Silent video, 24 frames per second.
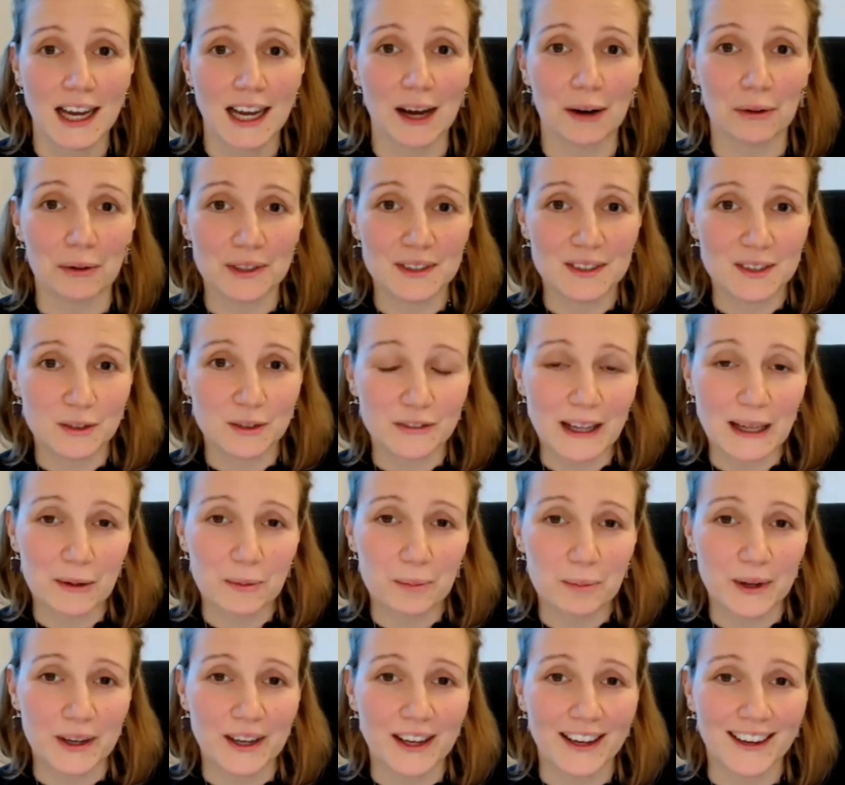how it's
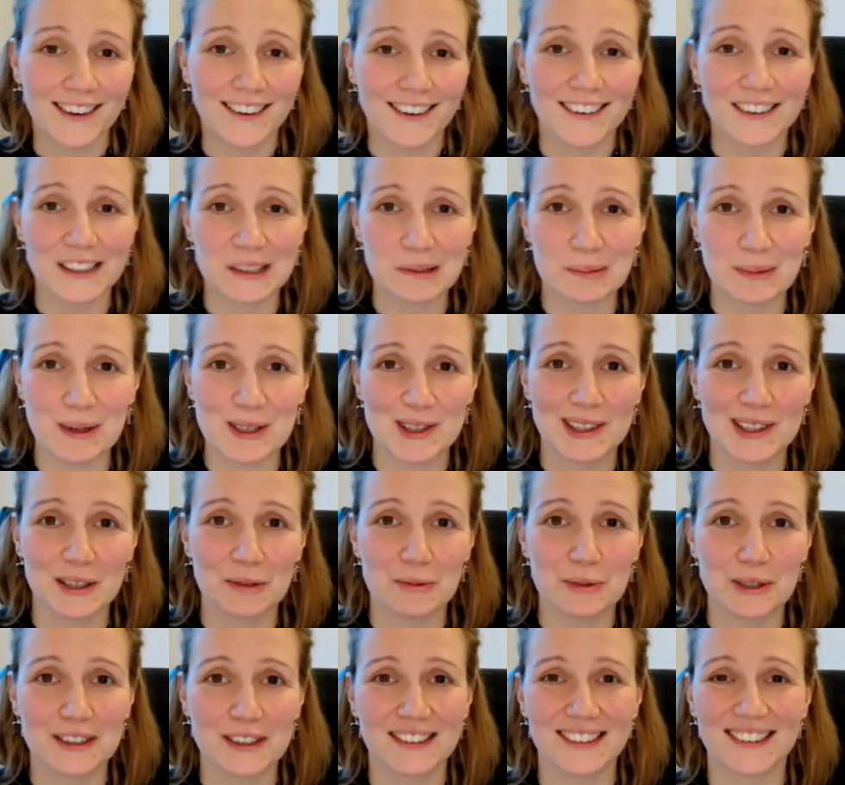developing,
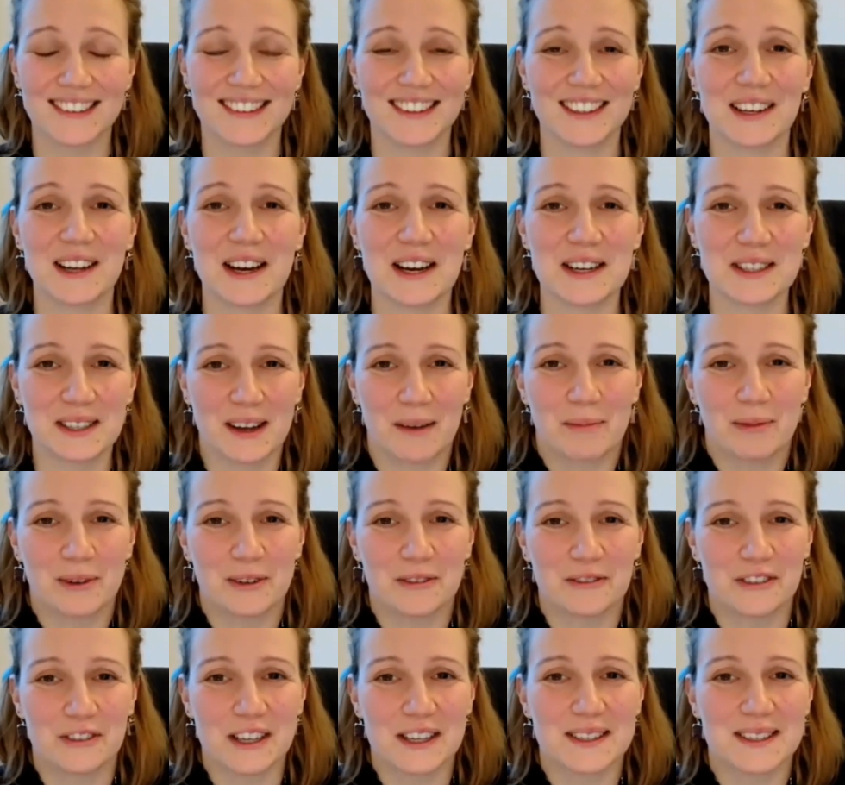especially with the last
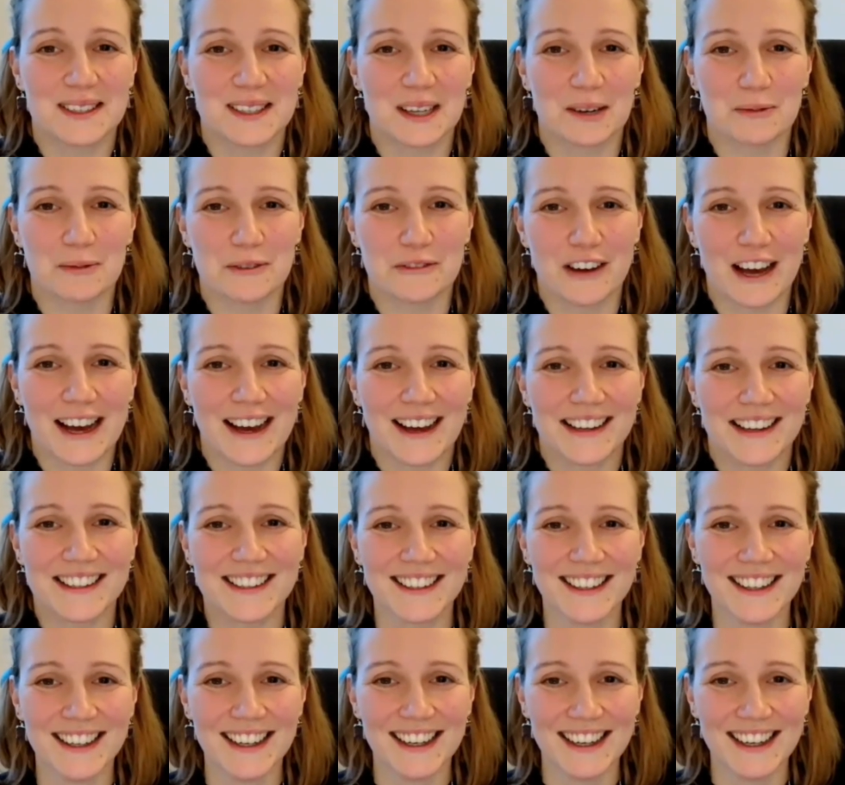couple of years that we've had.